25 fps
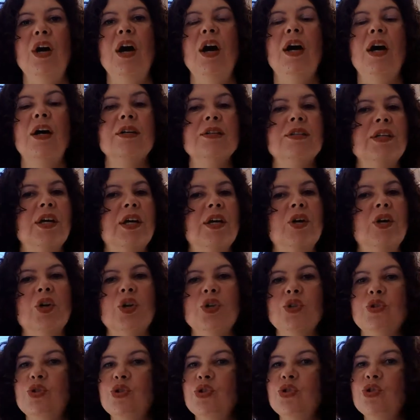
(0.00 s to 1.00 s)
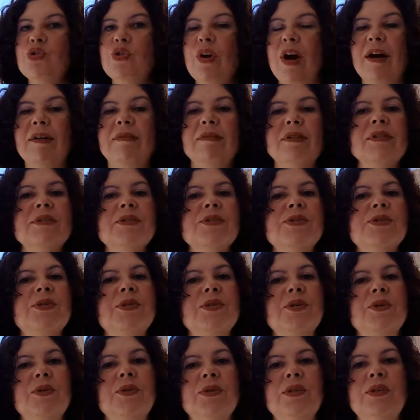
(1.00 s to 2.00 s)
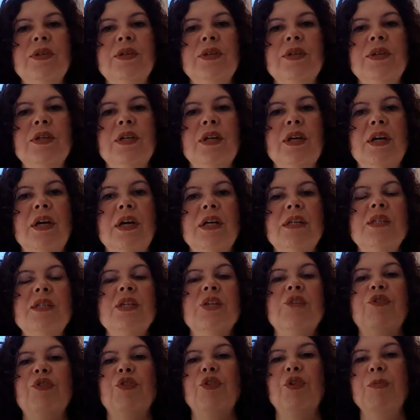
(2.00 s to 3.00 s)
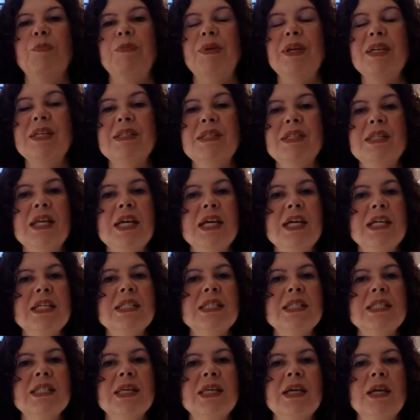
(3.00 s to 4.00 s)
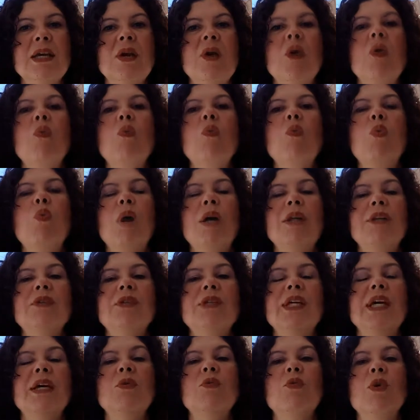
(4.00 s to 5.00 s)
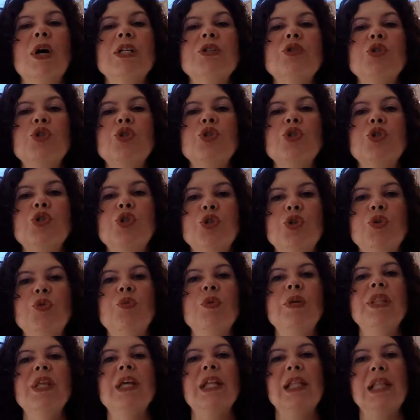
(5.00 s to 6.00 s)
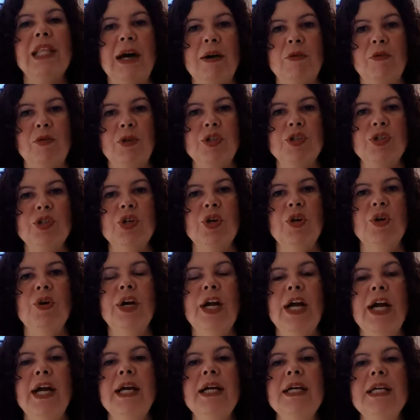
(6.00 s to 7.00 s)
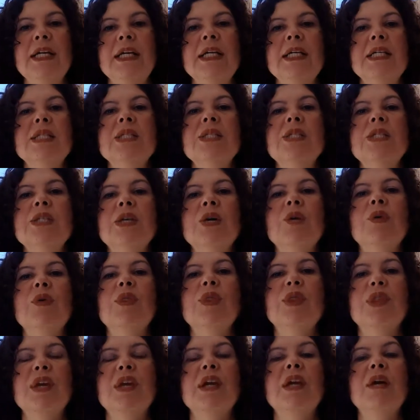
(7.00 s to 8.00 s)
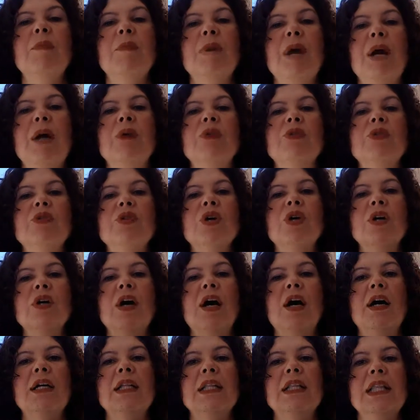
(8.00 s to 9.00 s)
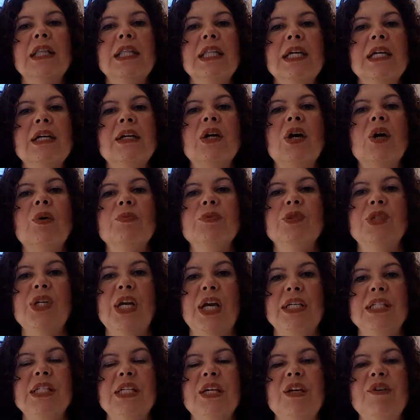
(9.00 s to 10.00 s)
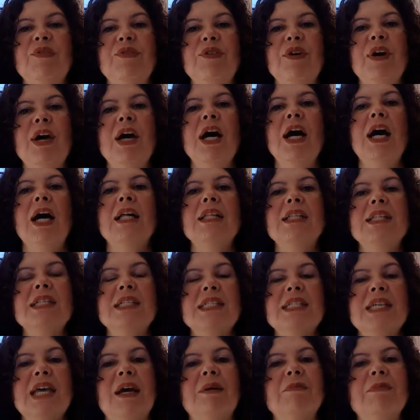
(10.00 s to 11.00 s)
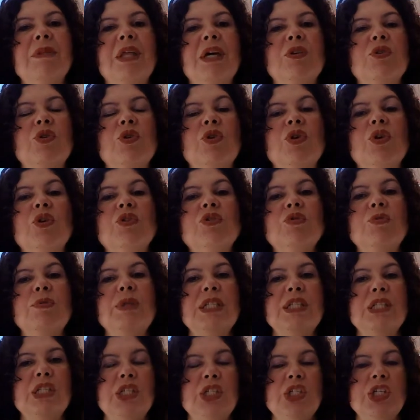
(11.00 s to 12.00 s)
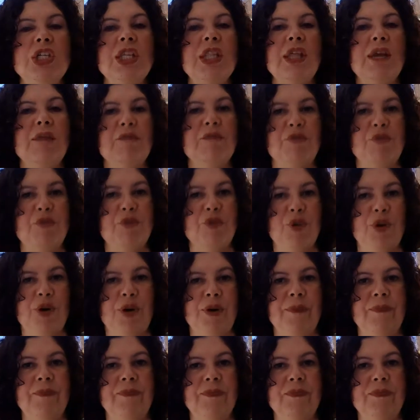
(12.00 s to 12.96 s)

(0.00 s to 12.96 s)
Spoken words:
Are they going to travel soon? Is it for business? What do they want to do with the language? Okay, so think about a clear objective and the time that you're going to be teaching them for